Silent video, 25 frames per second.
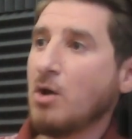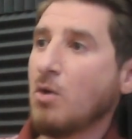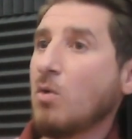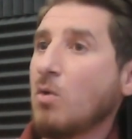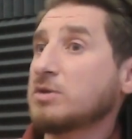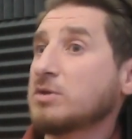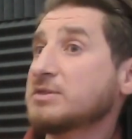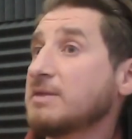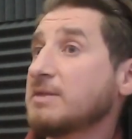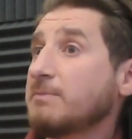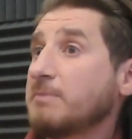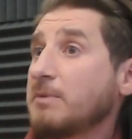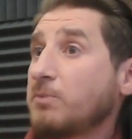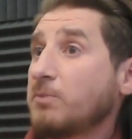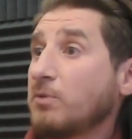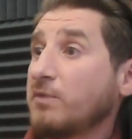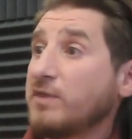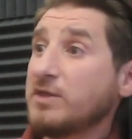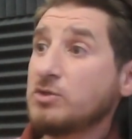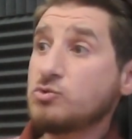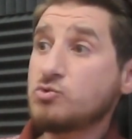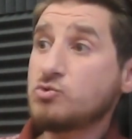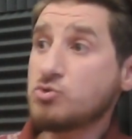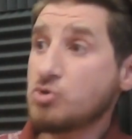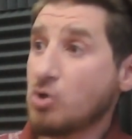Or some people,
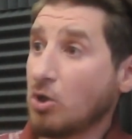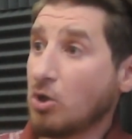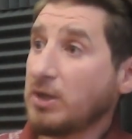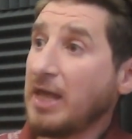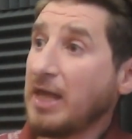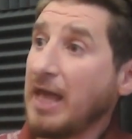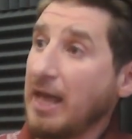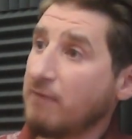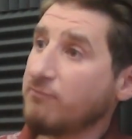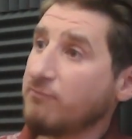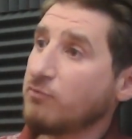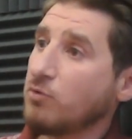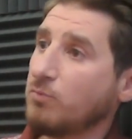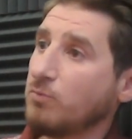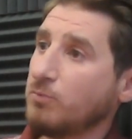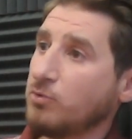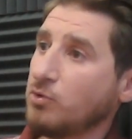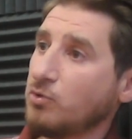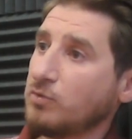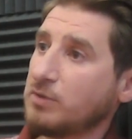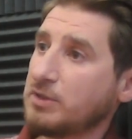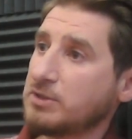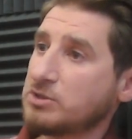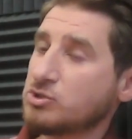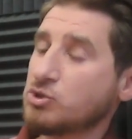they do not have
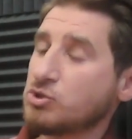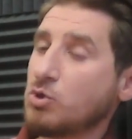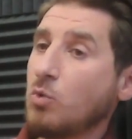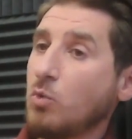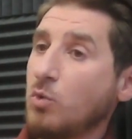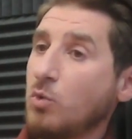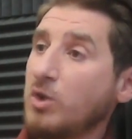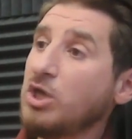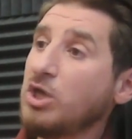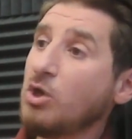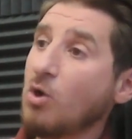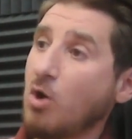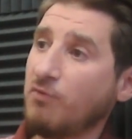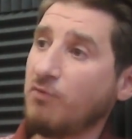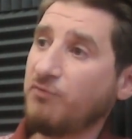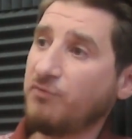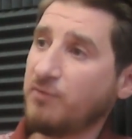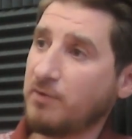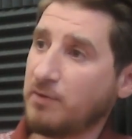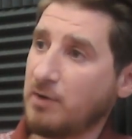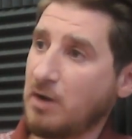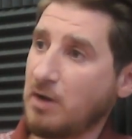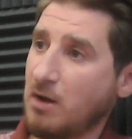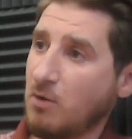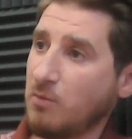computers. So we
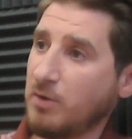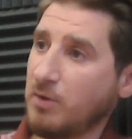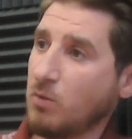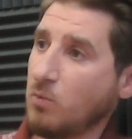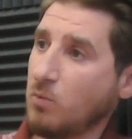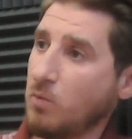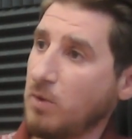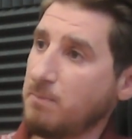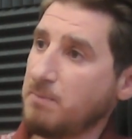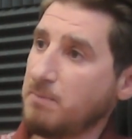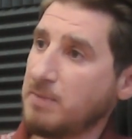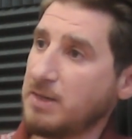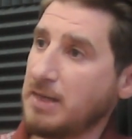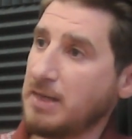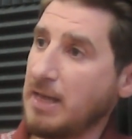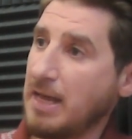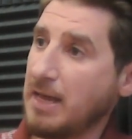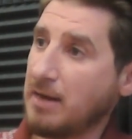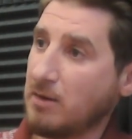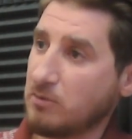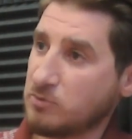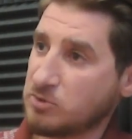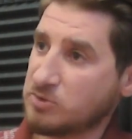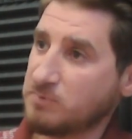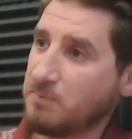offer our equipment
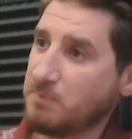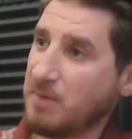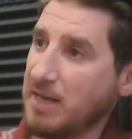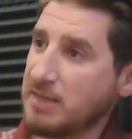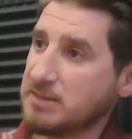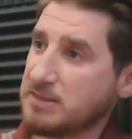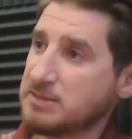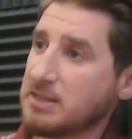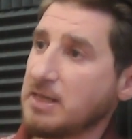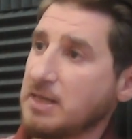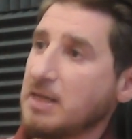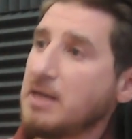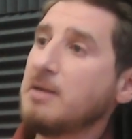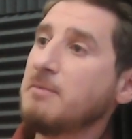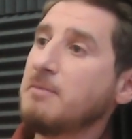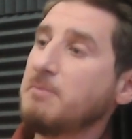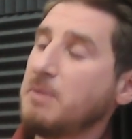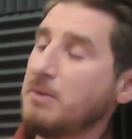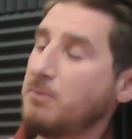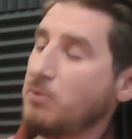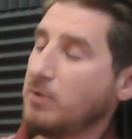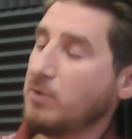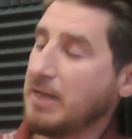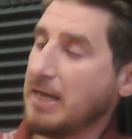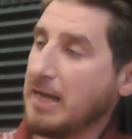and our space.
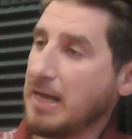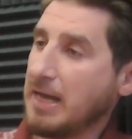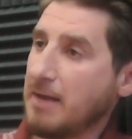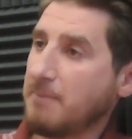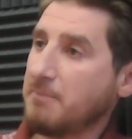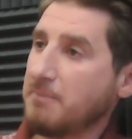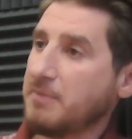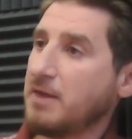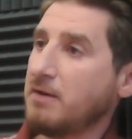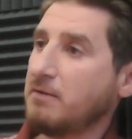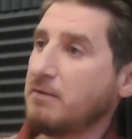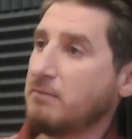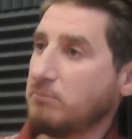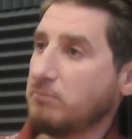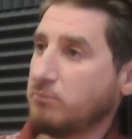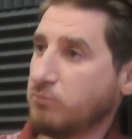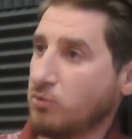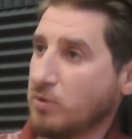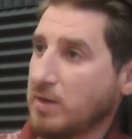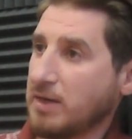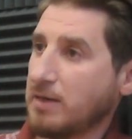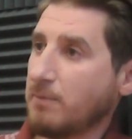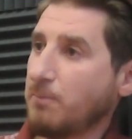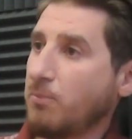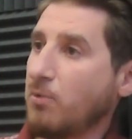People can come there,
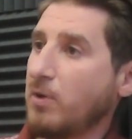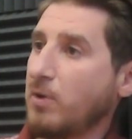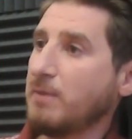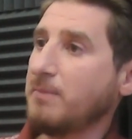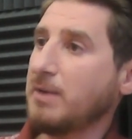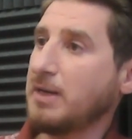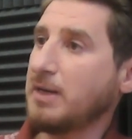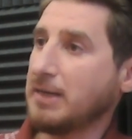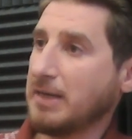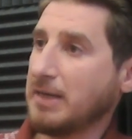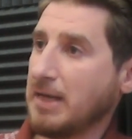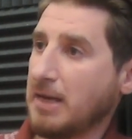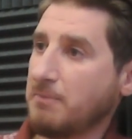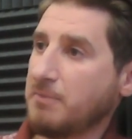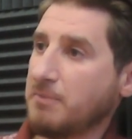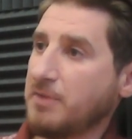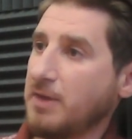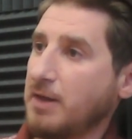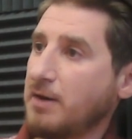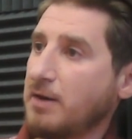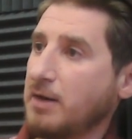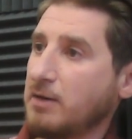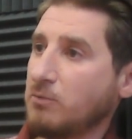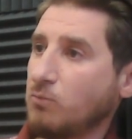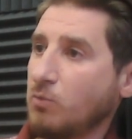book an appointment and come
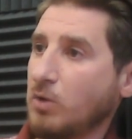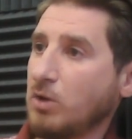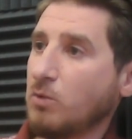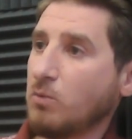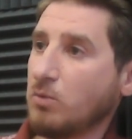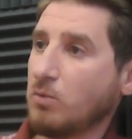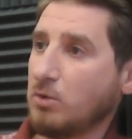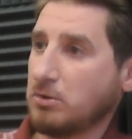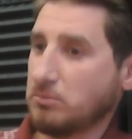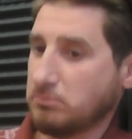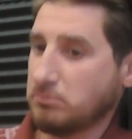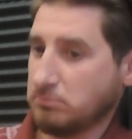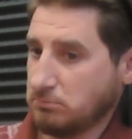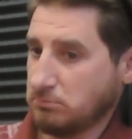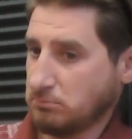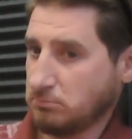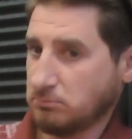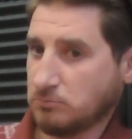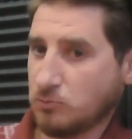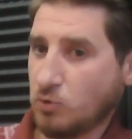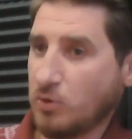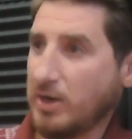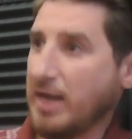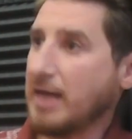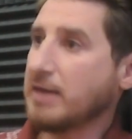there, and we will
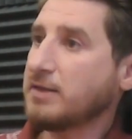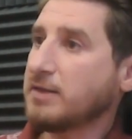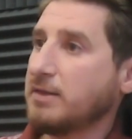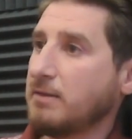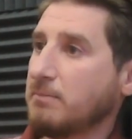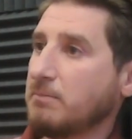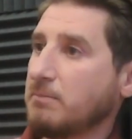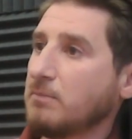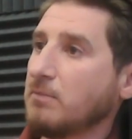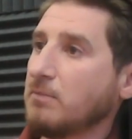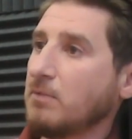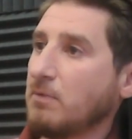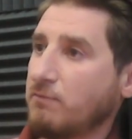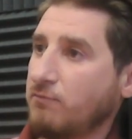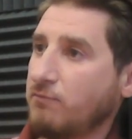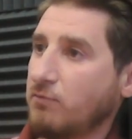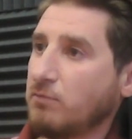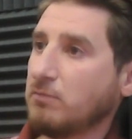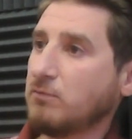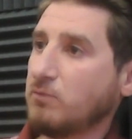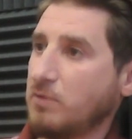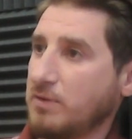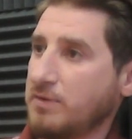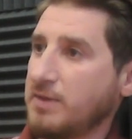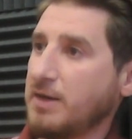connect them
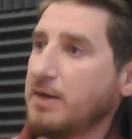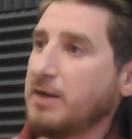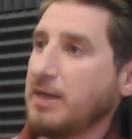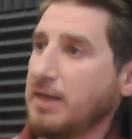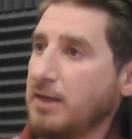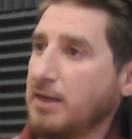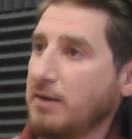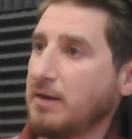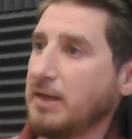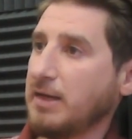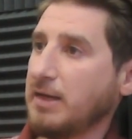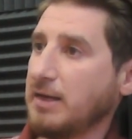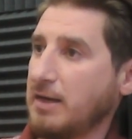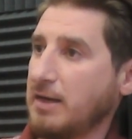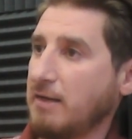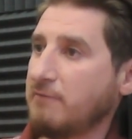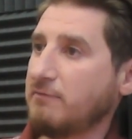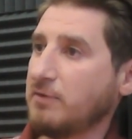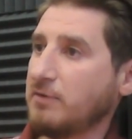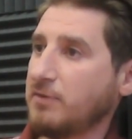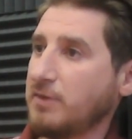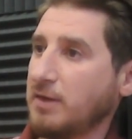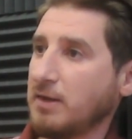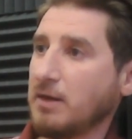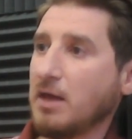with their hearing and
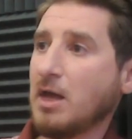everything.